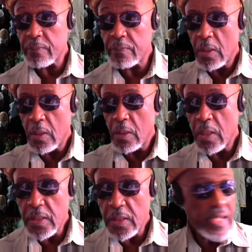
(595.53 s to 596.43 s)
See?
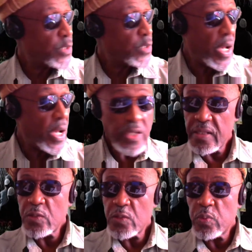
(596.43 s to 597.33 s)
That's what
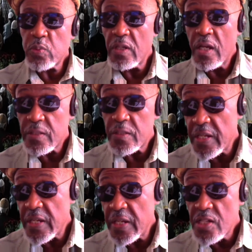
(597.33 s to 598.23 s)
spin.
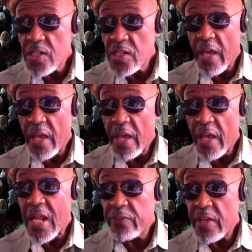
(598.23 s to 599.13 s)
So if you not if
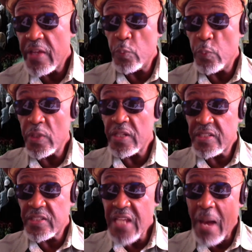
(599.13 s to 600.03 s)
the
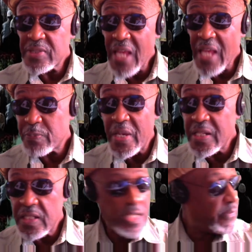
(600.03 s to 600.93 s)
top stops spinning, then it
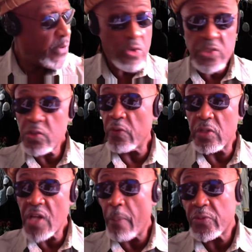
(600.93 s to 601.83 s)
falls over. It
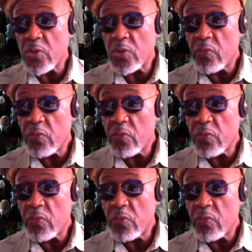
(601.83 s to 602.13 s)
topples over.